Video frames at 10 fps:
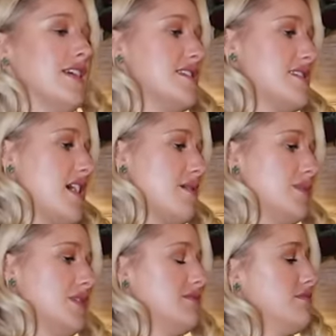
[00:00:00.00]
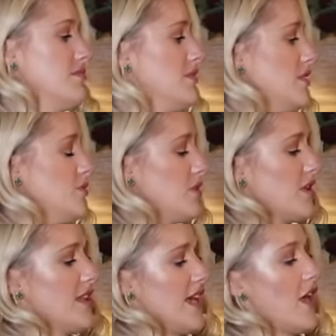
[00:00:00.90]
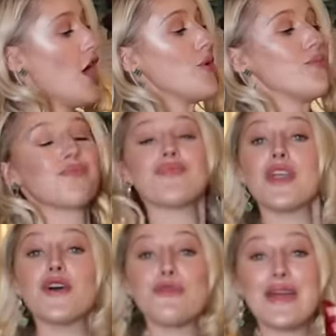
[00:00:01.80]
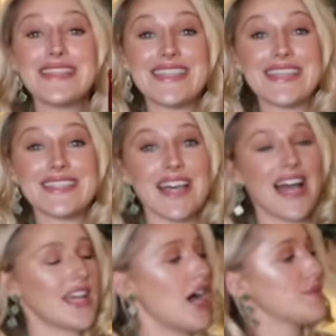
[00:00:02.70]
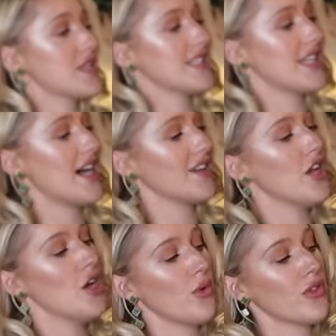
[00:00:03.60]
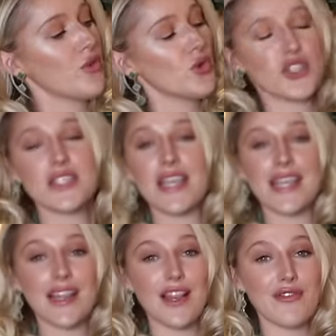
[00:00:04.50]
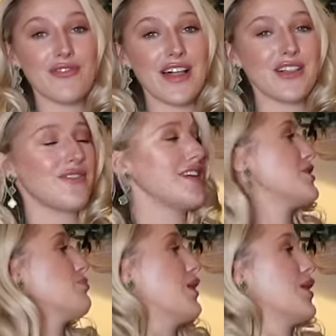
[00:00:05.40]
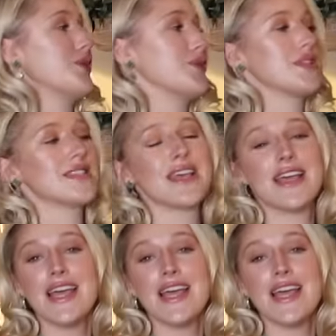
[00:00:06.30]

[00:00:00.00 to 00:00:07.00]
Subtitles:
some, what are they? Oh, reindeers. I had it upside down with gorgeous little velvet bows.